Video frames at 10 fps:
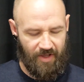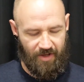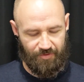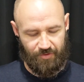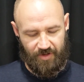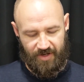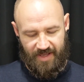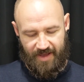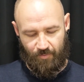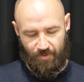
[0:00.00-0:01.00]
I thought,
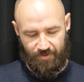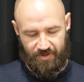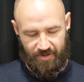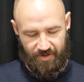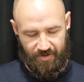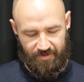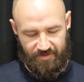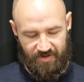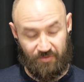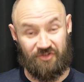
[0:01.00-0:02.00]
okay, well, you know,
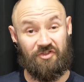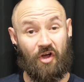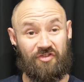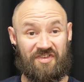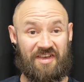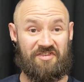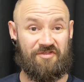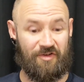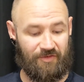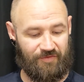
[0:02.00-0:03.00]
there was no
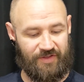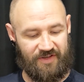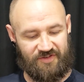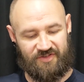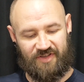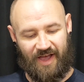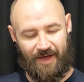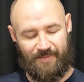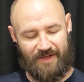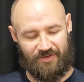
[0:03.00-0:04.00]
tester of this
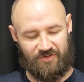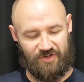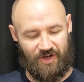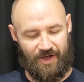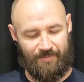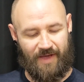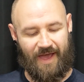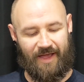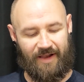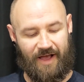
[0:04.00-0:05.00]
at the time
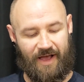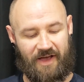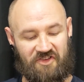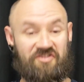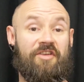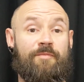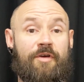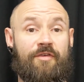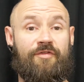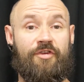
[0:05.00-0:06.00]
at City
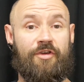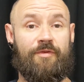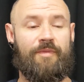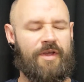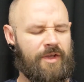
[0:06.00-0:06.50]
Perfume.